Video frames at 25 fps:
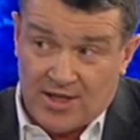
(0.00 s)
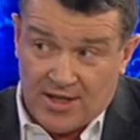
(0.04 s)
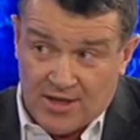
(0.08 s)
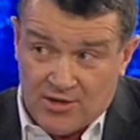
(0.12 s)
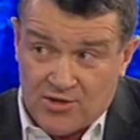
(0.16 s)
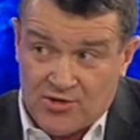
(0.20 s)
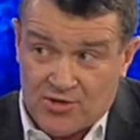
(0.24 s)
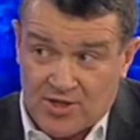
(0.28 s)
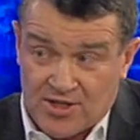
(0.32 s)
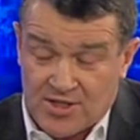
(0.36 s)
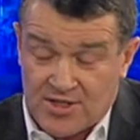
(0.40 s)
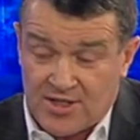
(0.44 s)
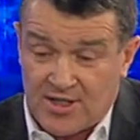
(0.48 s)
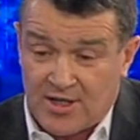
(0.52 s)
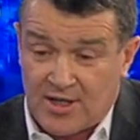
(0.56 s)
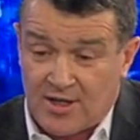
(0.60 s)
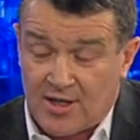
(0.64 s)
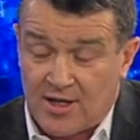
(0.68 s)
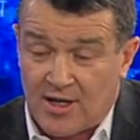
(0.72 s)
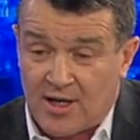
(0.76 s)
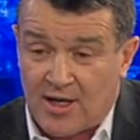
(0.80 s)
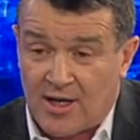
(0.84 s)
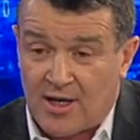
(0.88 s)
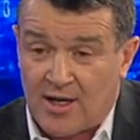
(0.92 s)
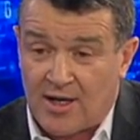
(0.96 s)
interesting
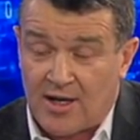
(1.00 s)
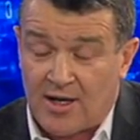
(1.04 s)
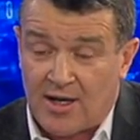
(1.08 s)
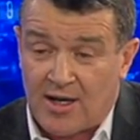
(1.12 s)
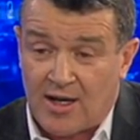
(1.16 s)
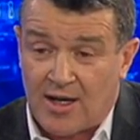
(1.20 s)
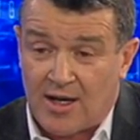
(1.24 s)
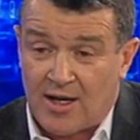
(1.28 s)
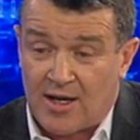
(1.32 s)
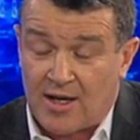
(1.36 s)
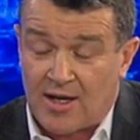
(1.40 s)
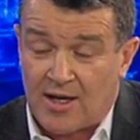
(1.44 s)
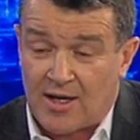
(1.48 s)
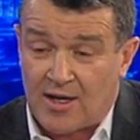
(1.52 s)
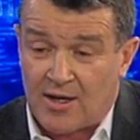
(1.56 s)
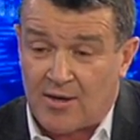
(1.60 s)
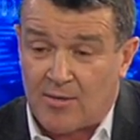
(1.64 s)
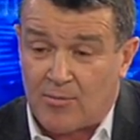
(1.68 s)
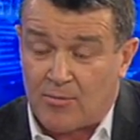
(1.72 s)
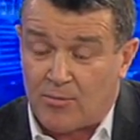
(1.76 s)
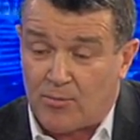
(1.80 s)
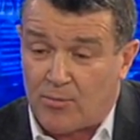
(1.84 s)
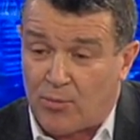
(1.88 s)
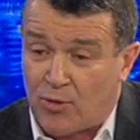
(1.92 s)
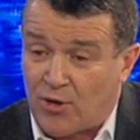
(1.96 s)

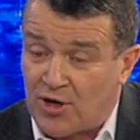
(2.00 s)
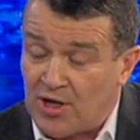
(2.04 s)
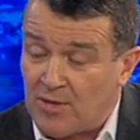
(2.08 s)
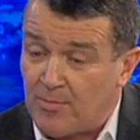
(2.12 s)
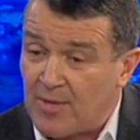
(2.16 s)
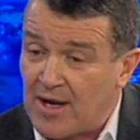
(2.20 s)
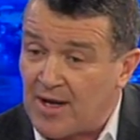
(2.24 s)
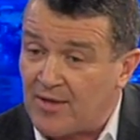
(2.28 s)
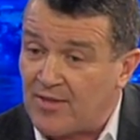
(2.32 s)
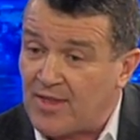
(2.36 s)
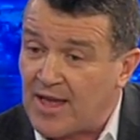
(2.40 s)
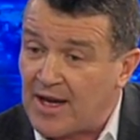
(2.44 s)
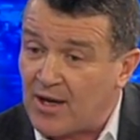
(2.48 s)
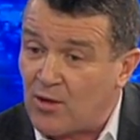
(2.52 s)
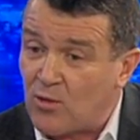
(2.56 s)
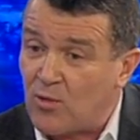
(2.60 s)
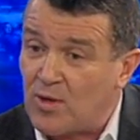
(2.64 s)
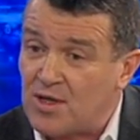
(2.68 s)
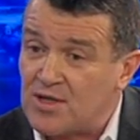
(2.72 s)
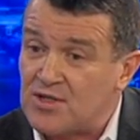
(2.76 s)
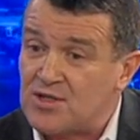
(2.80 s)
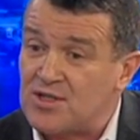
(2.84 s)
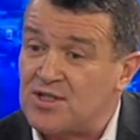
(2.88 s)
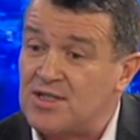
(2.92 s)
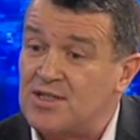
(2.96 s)
point about that
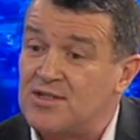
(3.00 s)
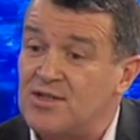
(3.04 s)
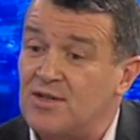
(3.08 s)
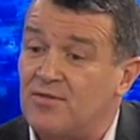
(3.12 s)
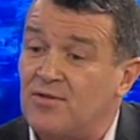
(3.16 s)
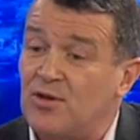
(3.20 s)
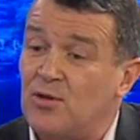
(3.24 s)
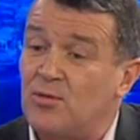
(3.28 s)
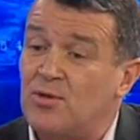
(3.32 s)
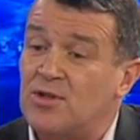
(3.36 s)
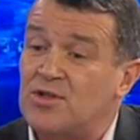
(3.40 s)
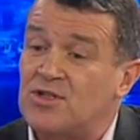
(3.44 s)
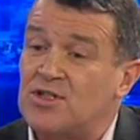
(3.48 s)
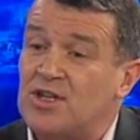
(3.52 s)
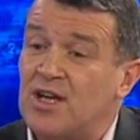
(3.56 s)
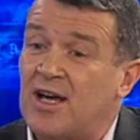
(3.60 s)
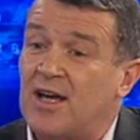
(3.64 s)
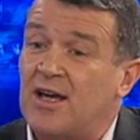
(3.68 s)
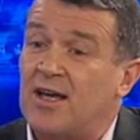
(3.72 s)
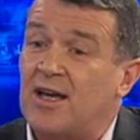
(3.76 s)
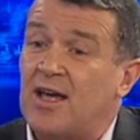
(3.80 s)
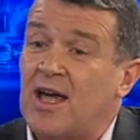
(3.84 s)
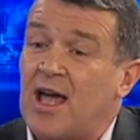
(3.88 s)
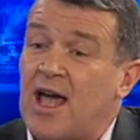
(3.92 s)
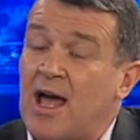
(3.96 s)
question is, if you were to
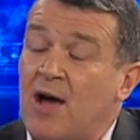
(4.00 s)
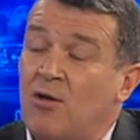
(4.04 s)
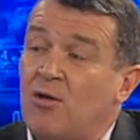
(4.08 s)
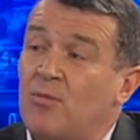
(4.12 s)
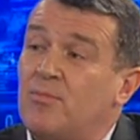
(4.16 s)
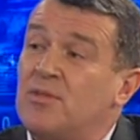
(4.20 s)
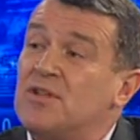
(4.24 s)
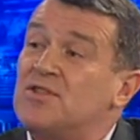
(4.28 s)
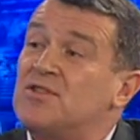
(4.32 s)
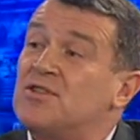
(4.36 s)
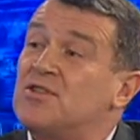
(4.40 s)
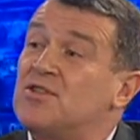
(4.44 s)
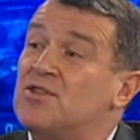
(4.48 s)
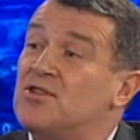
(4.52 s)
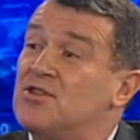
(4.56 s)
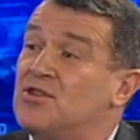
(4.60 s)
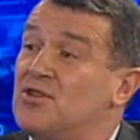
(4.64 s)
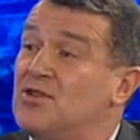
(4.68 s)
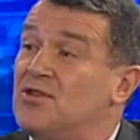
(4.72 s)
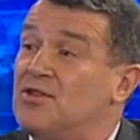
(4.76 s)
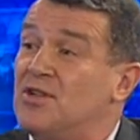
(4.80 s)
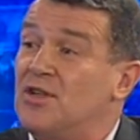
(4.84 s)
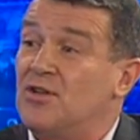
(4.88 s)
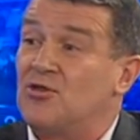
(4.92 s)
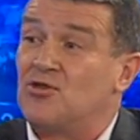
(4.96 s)
say how a business is
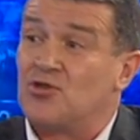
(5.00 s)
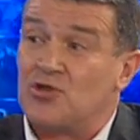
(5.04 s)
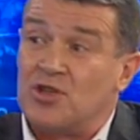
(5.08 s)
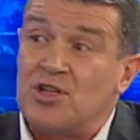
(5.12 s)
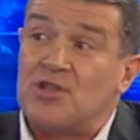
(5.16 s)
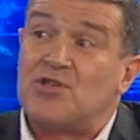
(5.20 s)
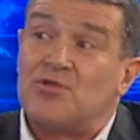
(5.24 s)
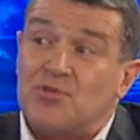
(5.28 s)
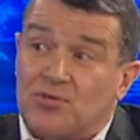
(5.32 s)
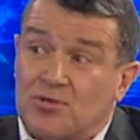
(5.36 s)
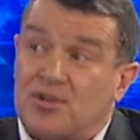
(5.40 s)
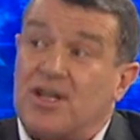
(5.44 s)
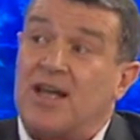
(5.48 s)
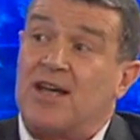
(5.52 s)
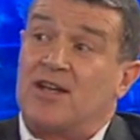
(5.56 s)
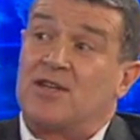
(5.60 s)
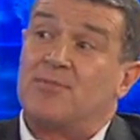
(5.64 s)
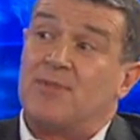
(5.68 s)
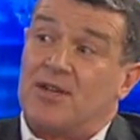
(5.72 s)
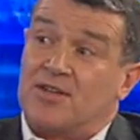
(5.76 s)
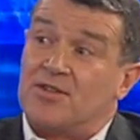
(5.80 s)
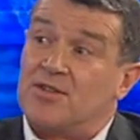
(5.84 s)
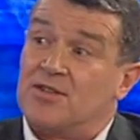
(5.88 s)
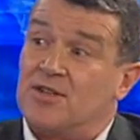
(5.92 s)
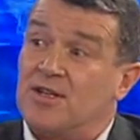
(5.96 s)
using traditional text
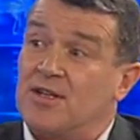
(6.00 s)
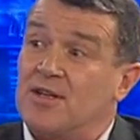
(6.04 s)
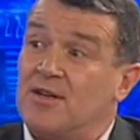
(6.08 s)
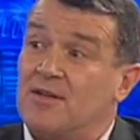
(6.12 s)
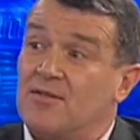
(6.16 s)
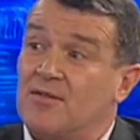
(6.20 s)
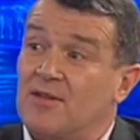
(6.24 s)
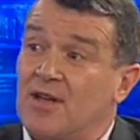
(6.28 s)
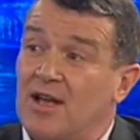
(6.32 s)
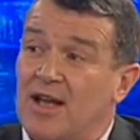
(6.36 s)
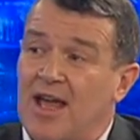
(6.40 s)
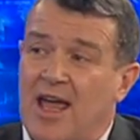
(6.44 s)
messaging,